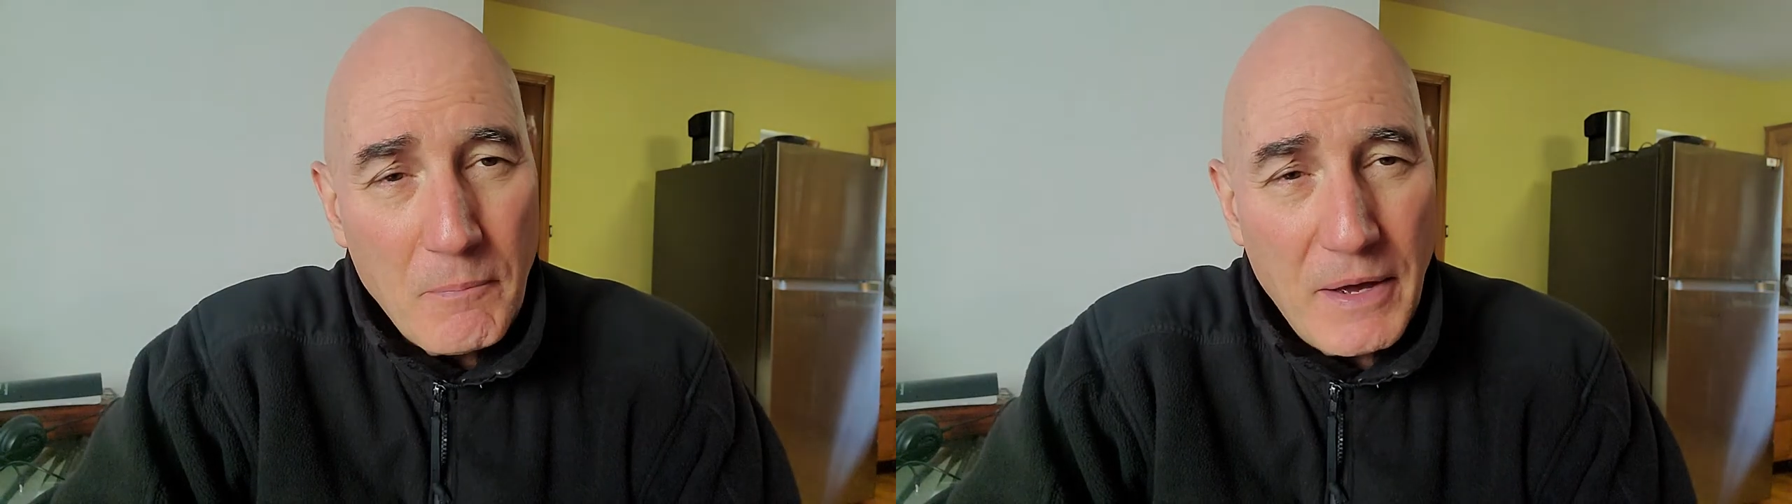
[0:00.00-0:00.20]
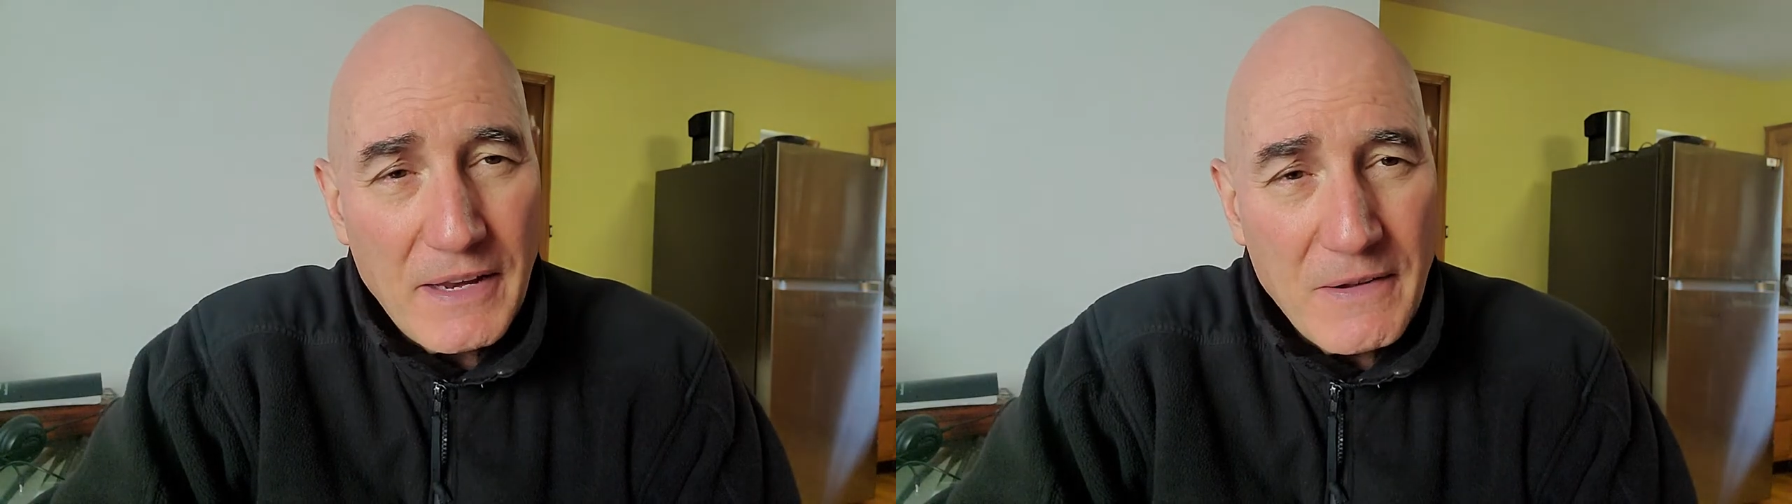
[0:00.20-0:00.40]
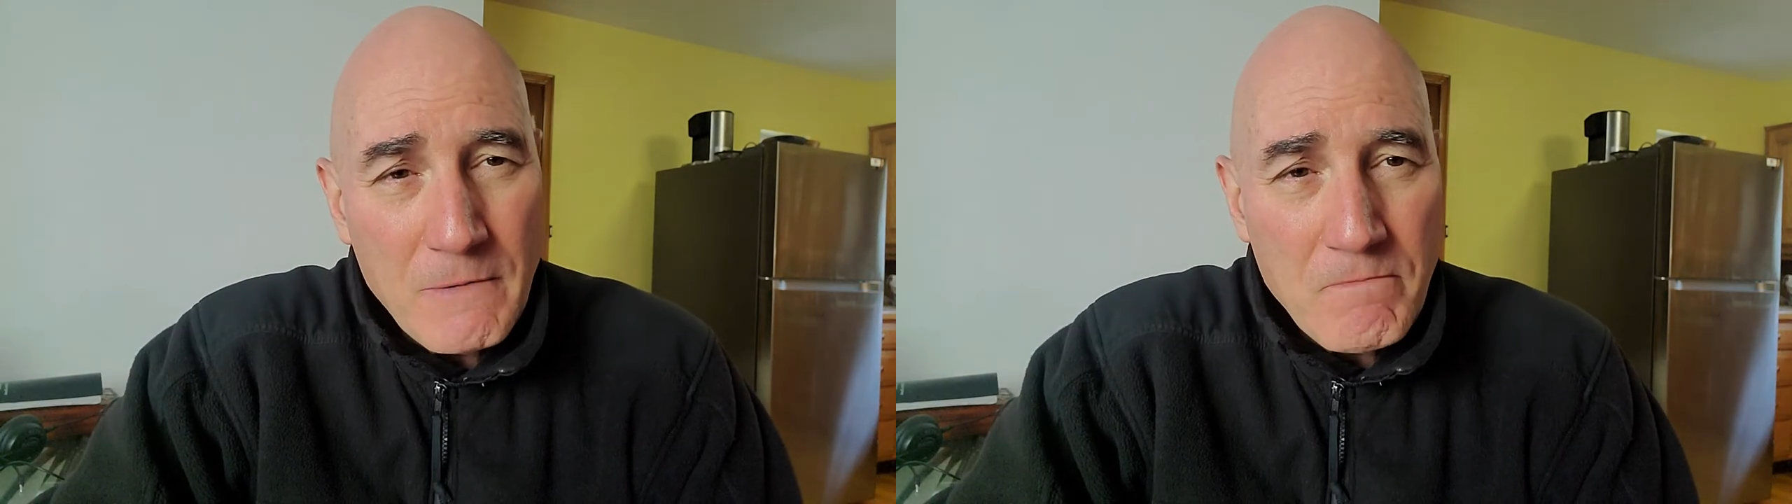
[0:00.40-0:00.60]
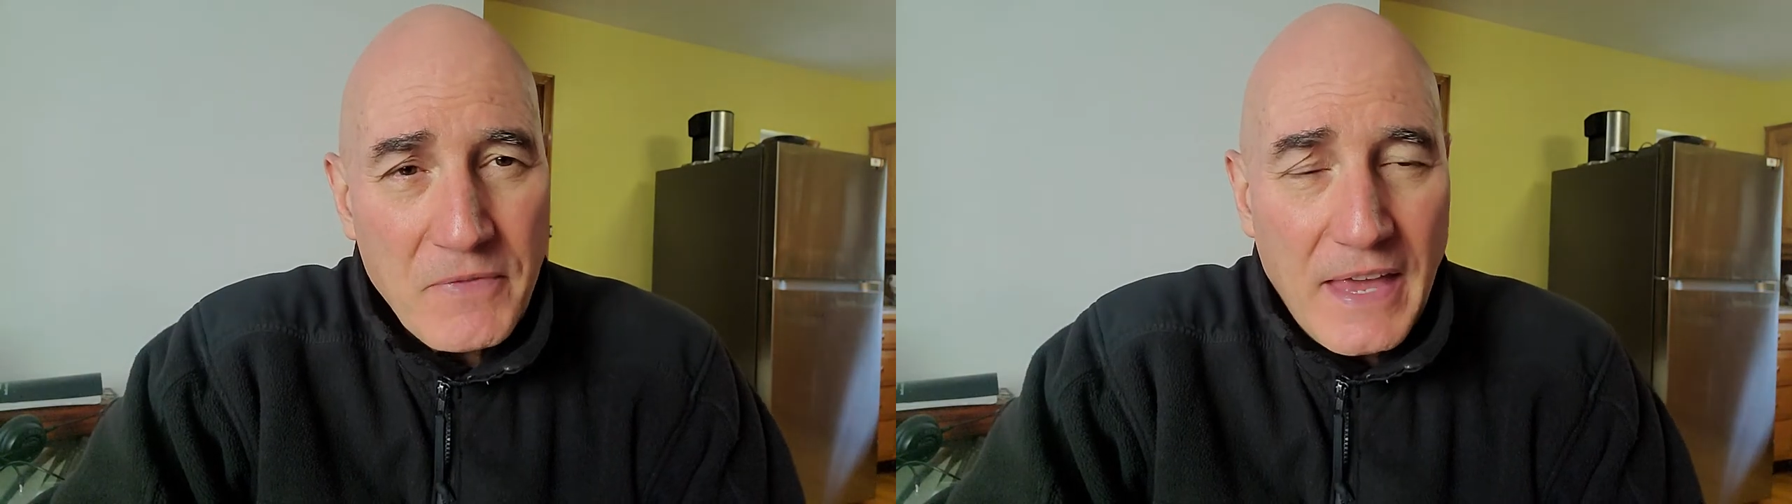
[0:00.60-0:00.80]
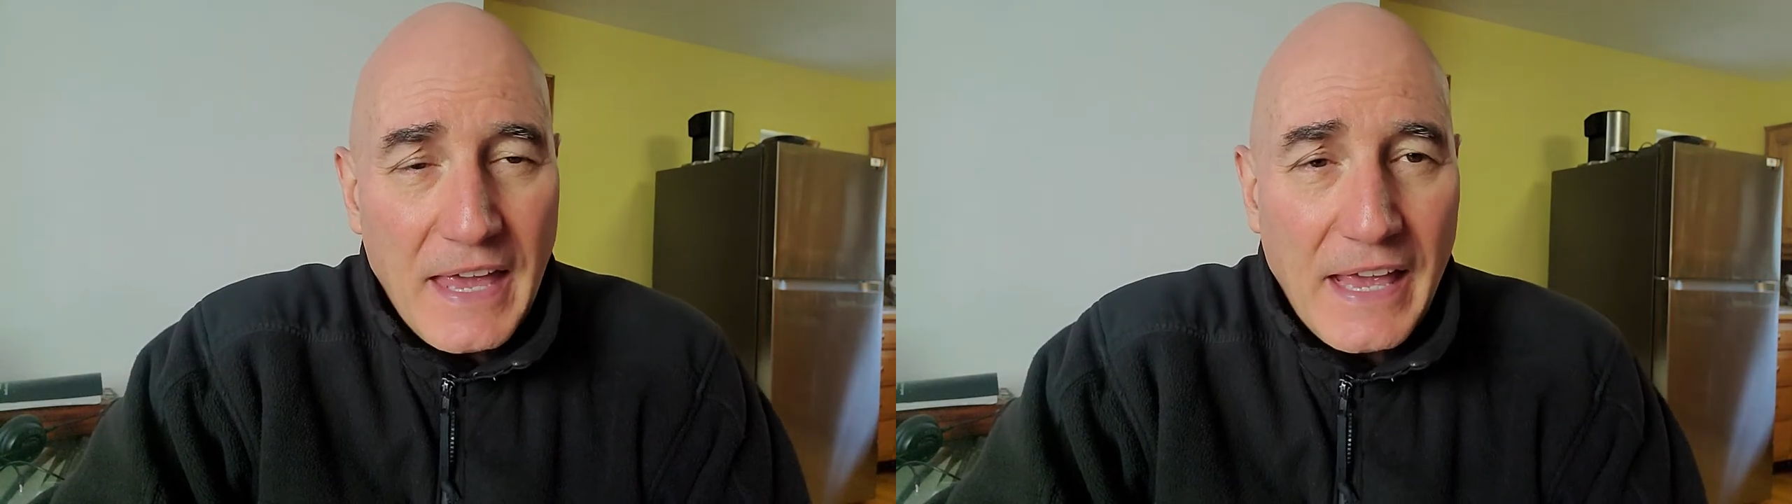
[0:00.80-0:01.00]
But
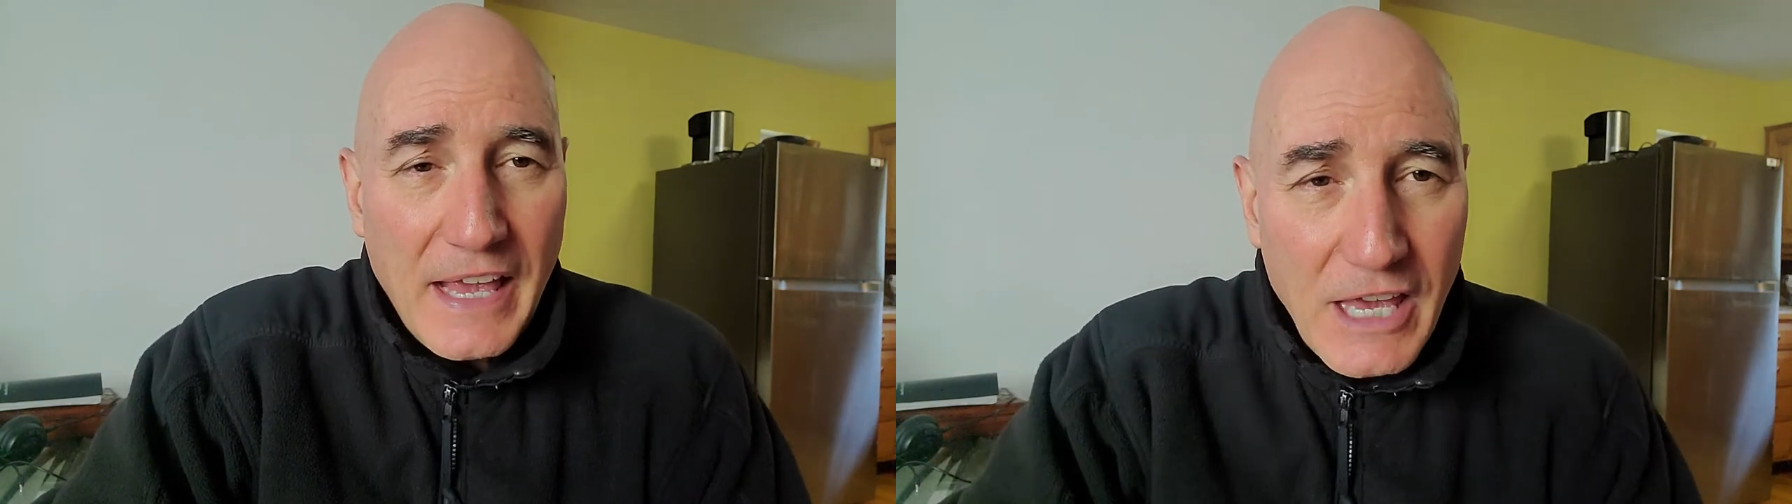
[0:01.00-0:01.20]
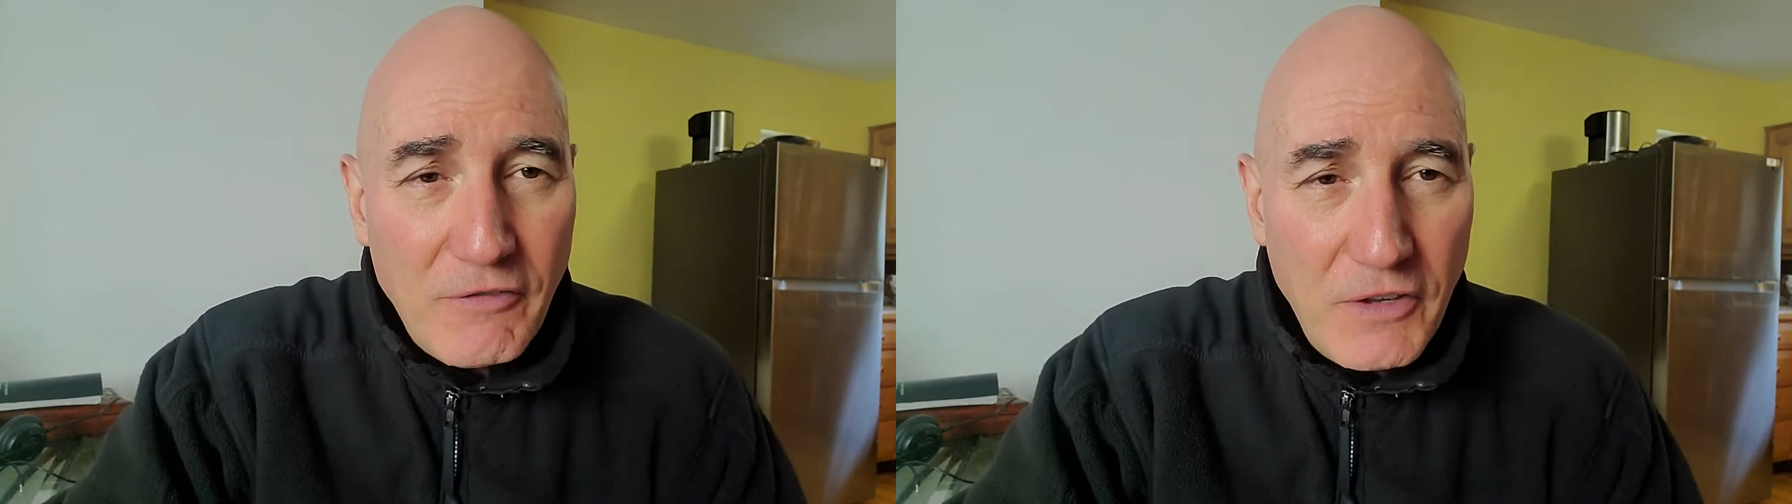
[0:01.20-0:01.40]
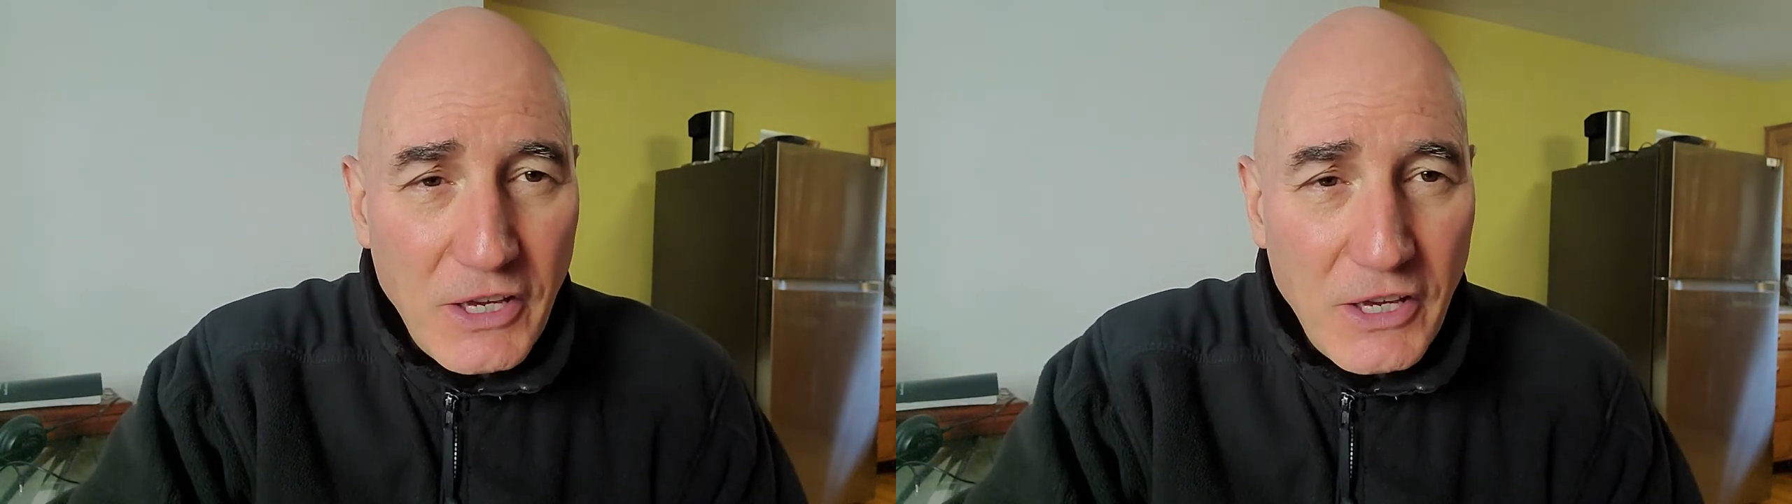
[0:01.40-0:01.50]
if